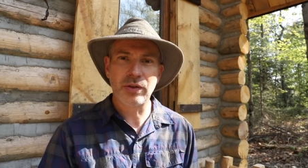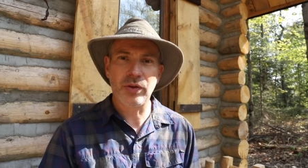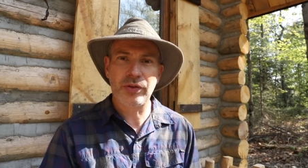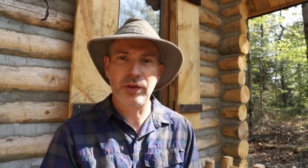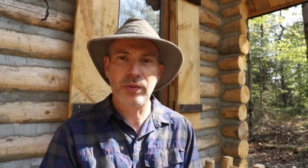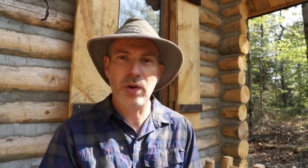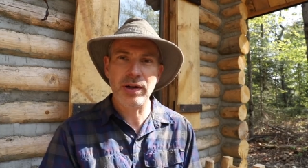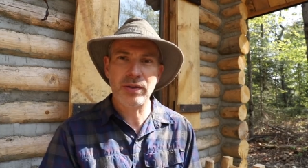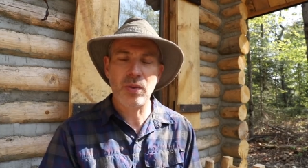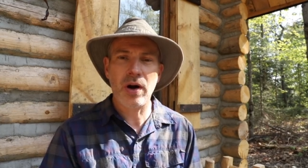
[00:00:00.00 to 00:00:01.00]
So if you
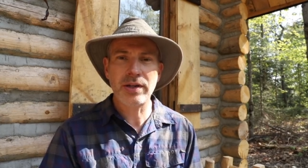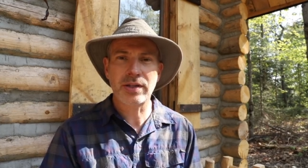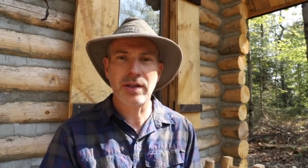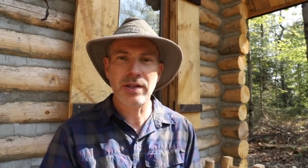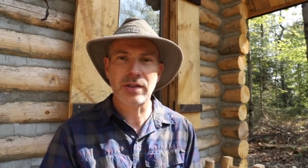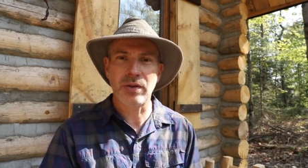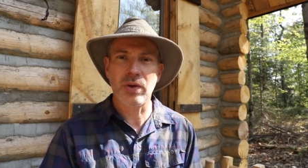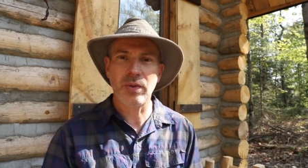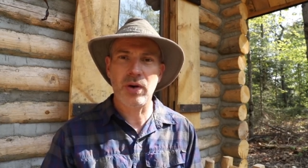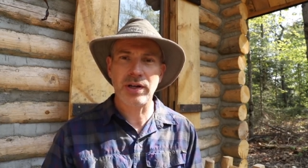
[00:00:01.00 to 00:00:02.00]
want to watch this, or you
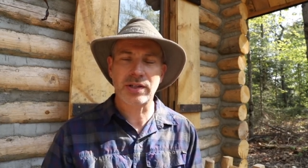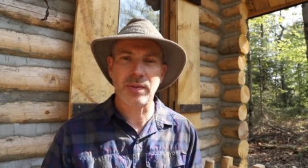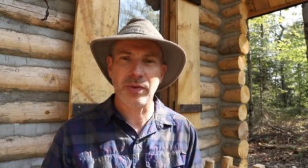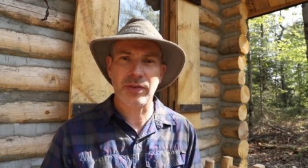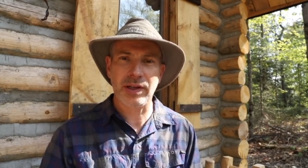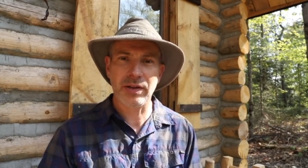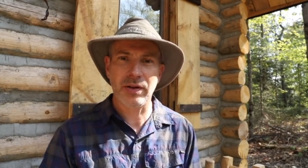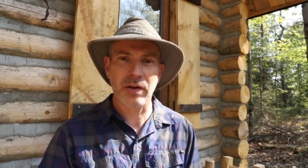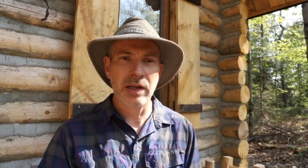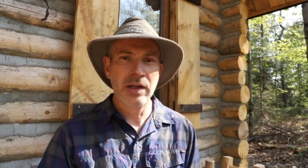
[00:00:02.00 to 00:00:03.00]
want to watch some of the
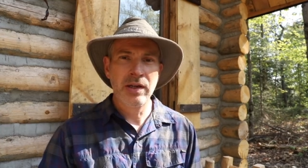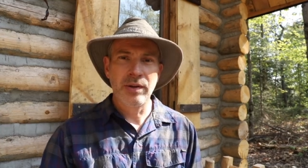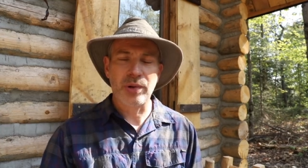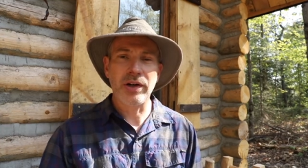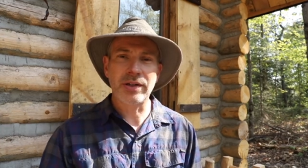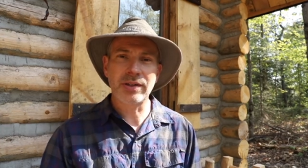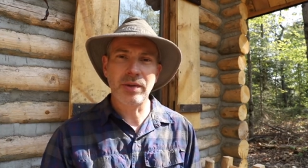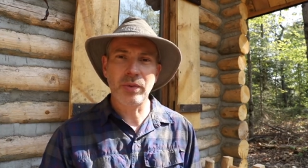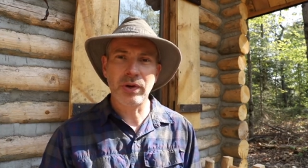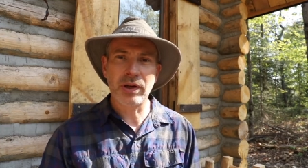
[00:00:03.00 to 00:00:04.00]
other projects that
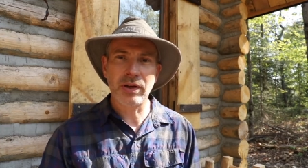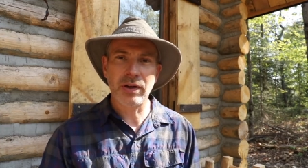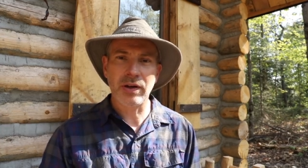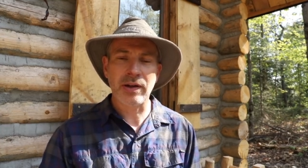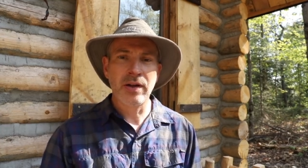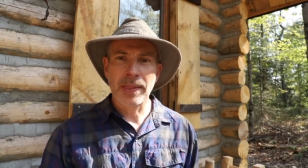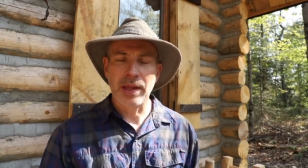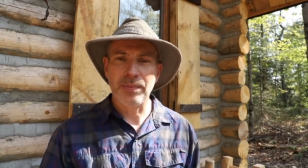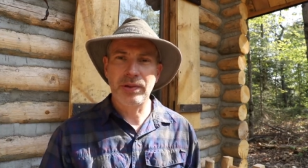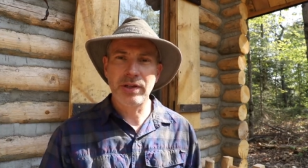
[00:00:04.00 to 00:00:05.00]
I'm working on,
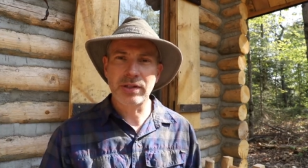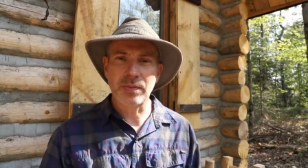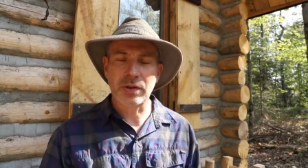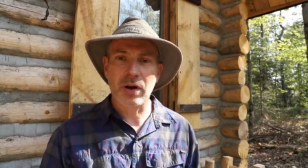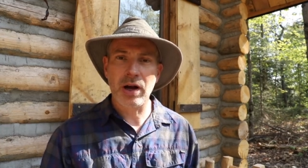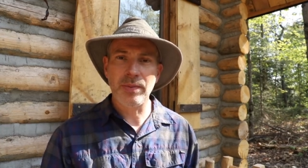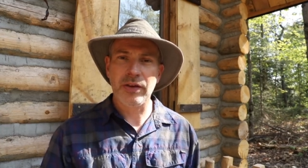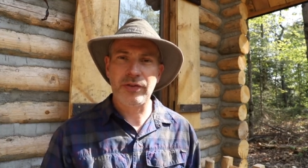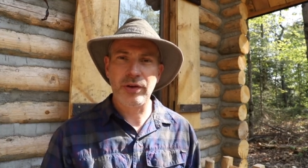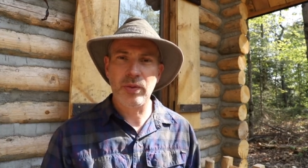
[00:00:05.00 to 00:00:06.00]
then please subscribe. And
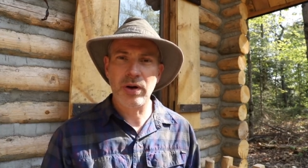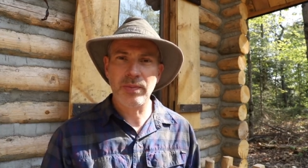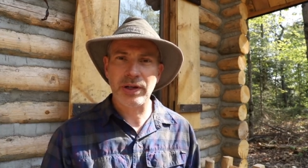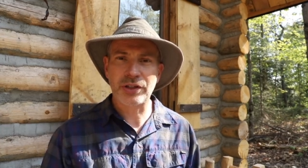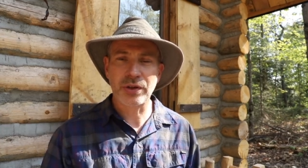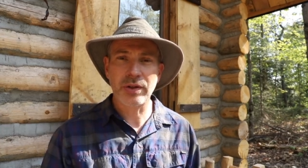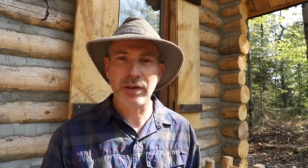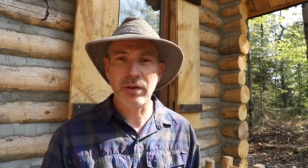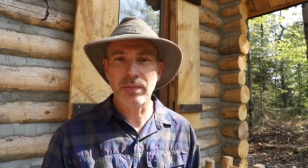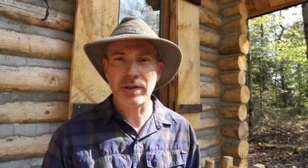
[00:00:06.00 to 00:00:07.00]
if you want to make sure
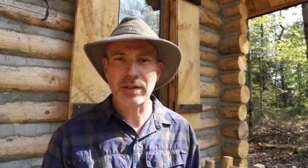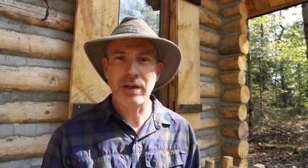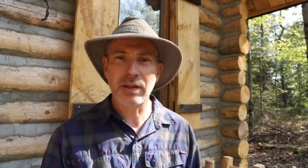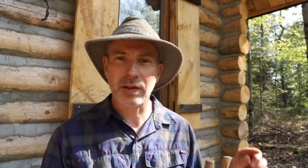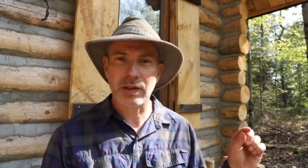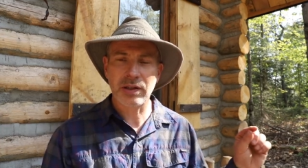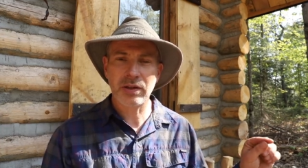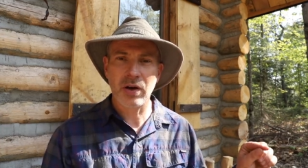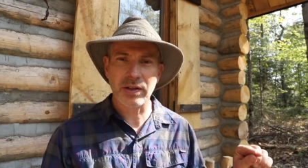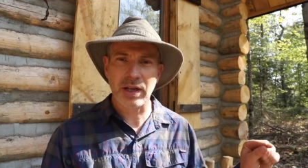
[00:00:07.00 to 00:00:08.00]
that you don't miss anything,
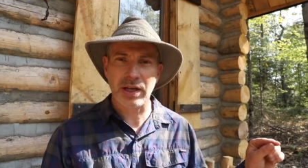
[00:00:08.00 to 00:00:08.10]
click on